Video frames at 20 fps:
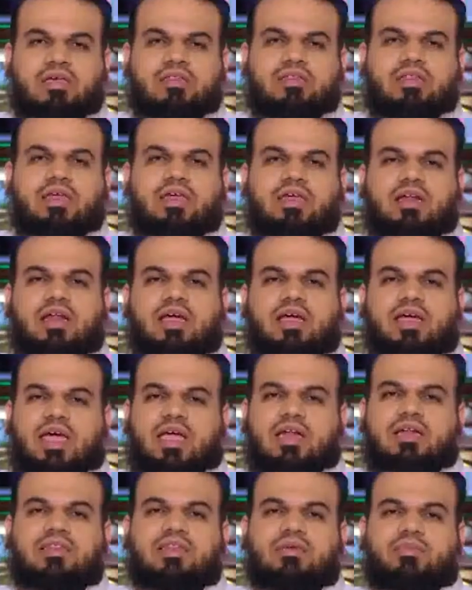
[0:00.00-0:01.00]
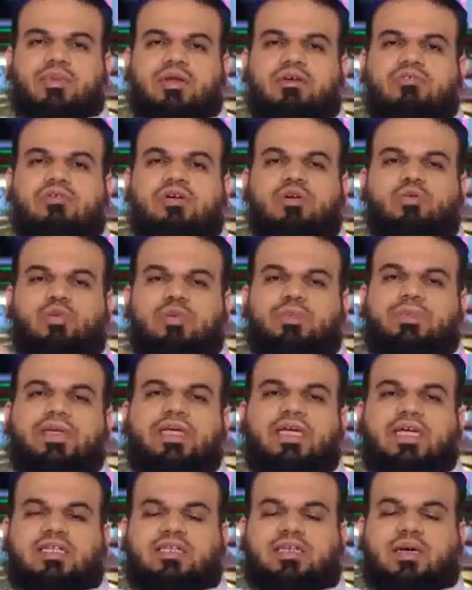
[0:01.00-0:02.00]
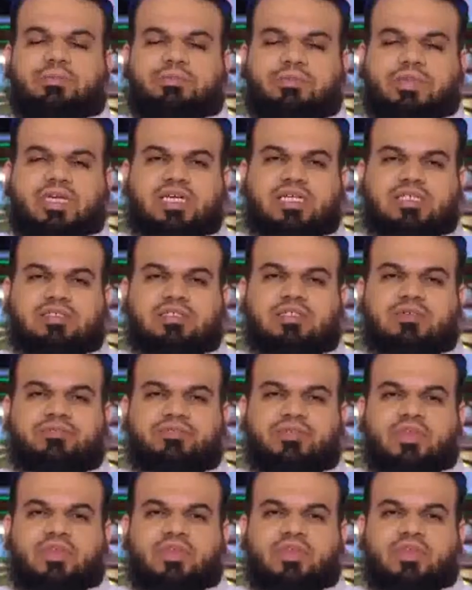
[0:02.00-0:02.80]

they, again, the miracle would be incomplete.